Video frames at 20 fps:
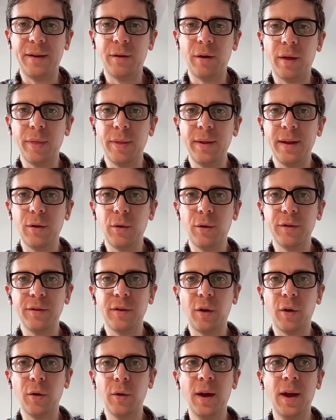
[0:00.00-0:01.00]
And I think
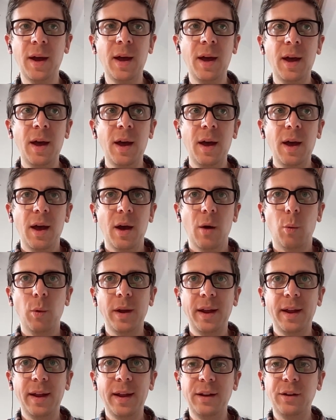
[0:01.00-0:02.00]
also
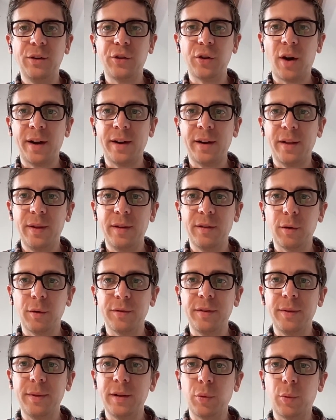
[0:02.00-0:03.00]
in China, there's
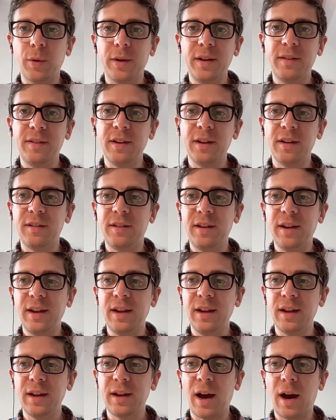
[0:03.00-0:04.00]
also the
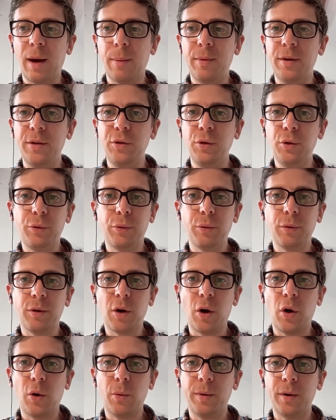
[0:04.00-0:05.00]
2060 carbon neutral
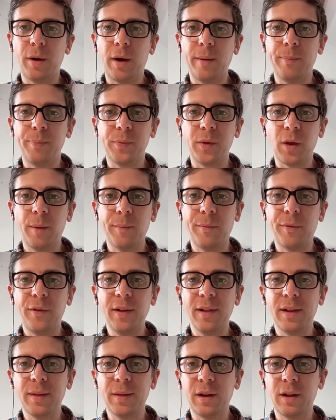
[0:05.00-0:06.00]
goal, but I'm
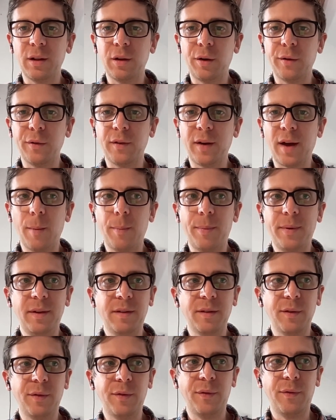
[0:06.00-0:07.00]
feeling that a lot of
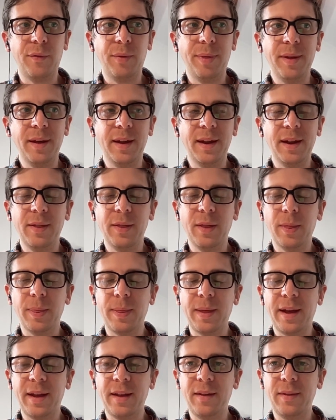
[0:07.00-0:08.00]
companies are thinking
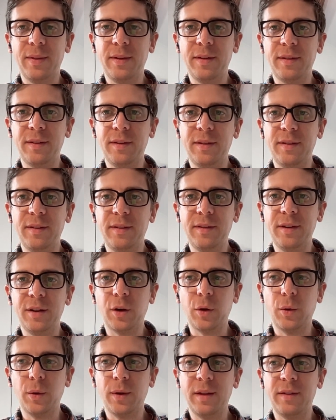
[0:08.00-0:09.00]
that this is,
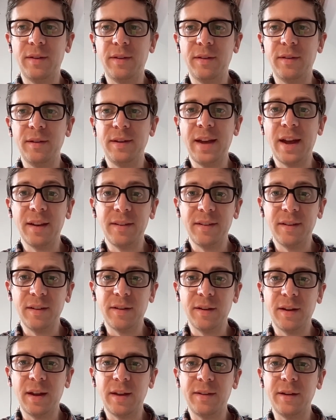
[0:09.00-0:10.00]

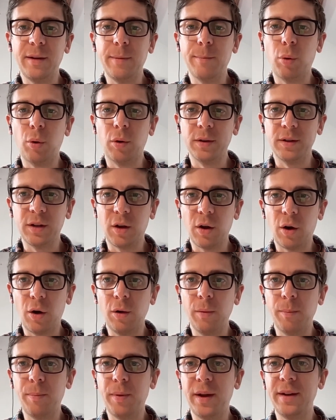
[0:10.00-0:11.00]
it's an important
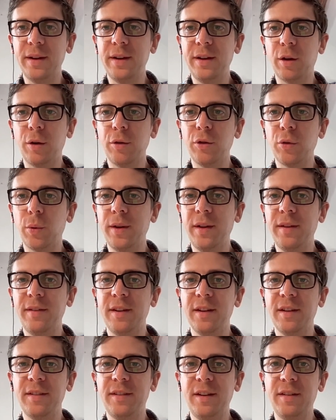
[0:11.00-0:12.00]
goal, but,
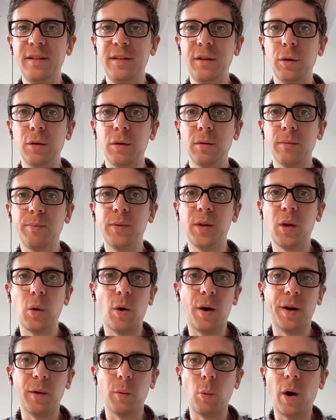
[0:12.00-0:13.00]
2060 is still
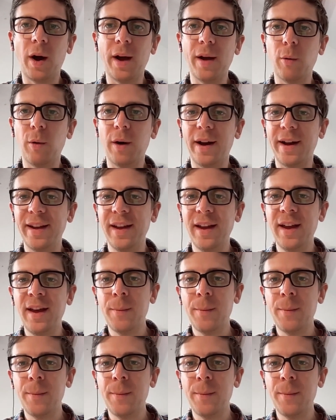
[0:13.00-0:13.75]
quite a way away.